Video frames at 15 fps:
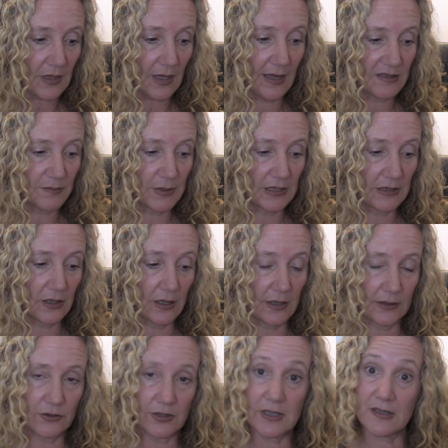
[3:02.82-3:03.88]
has been
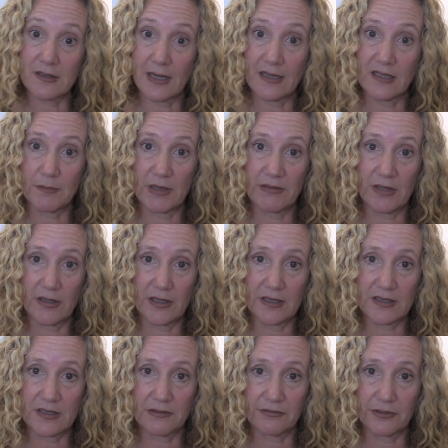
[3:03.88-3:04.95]
criticized by
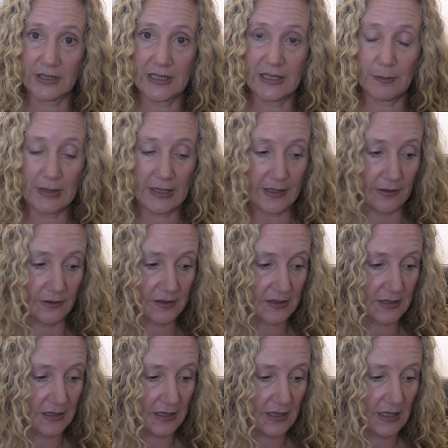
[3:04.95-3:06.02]
various different key
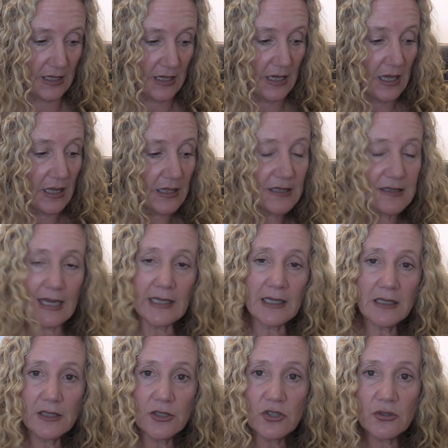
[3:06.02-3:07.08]
players. The
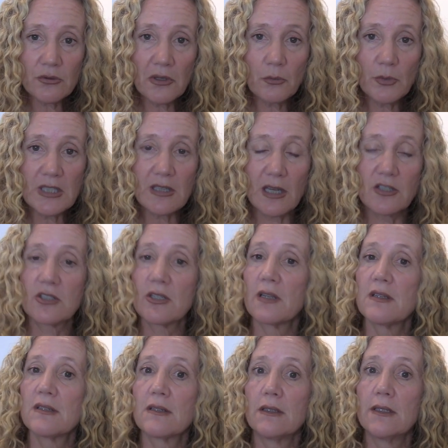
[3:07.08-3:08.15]
second issue, and we touched
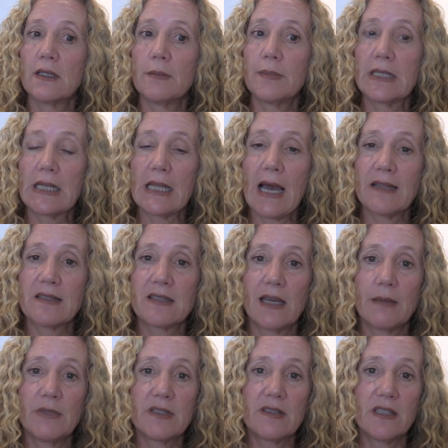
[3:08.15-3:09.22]
on this a little bit last
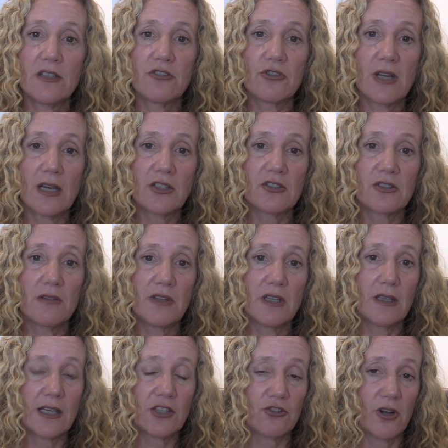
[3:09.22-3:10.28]
time, is the introduction of the
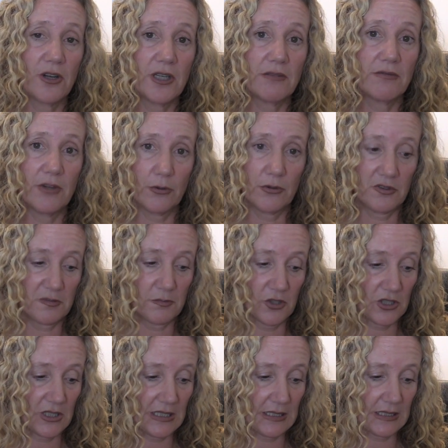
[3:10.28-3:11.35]
electronic voters'
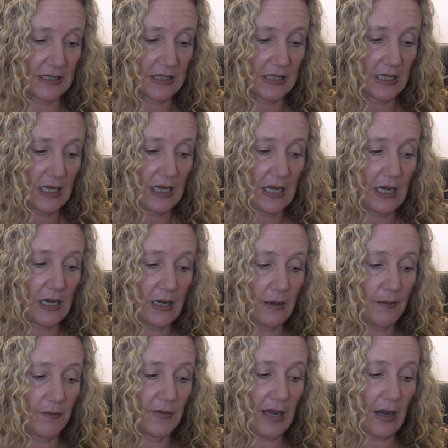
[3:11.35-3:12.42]
machines.
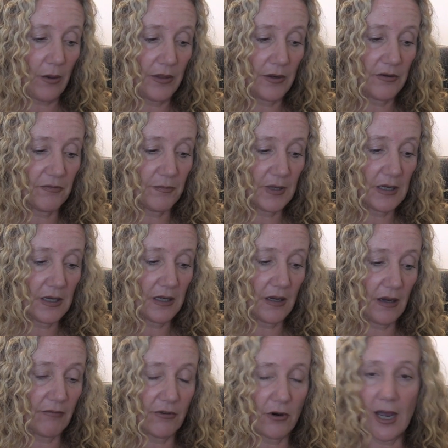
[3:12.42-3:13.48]
Now, there have been
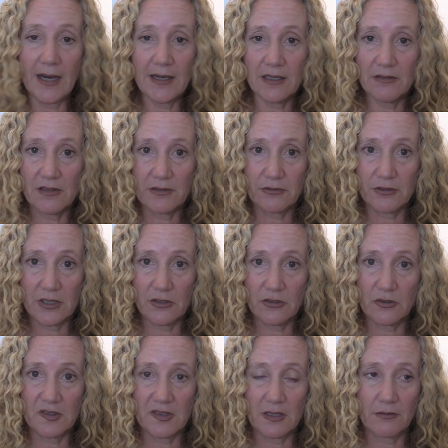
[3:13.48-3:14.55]
a variety of different
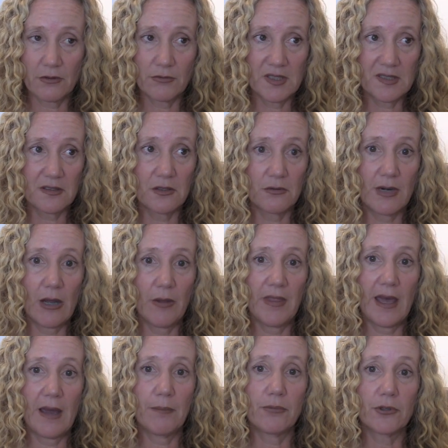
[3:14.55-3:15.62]
issues that have arisen
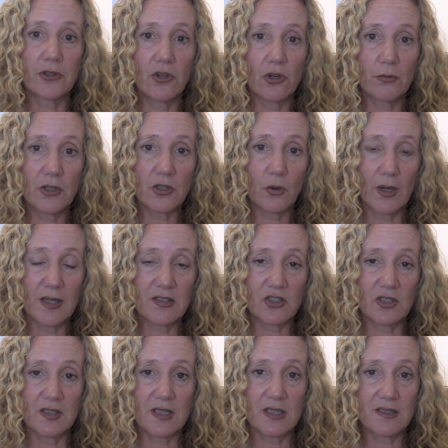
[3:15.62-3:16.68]
around that, procurement
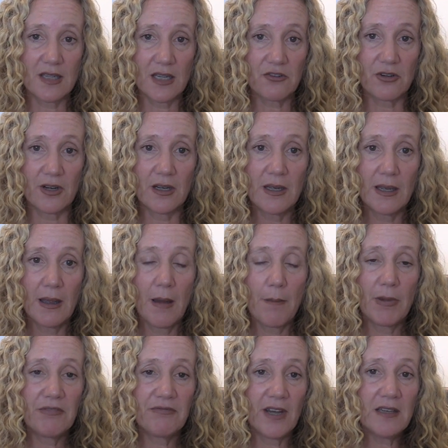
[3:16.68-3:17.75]
questions, etc.
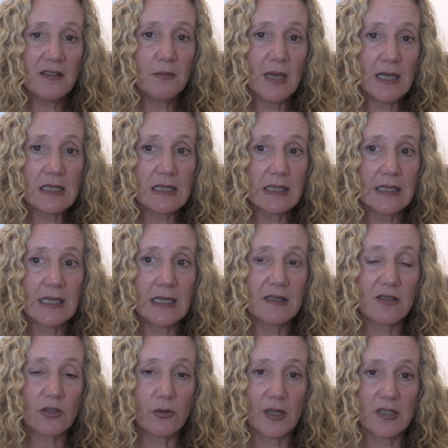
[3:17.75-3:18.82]
But fundamentally,
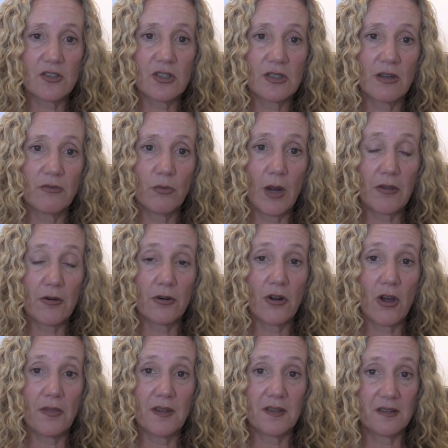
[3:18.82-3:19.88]
it's a question of whether or
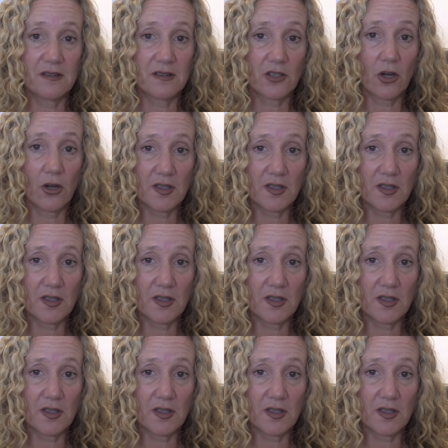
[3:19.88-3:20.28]
not this is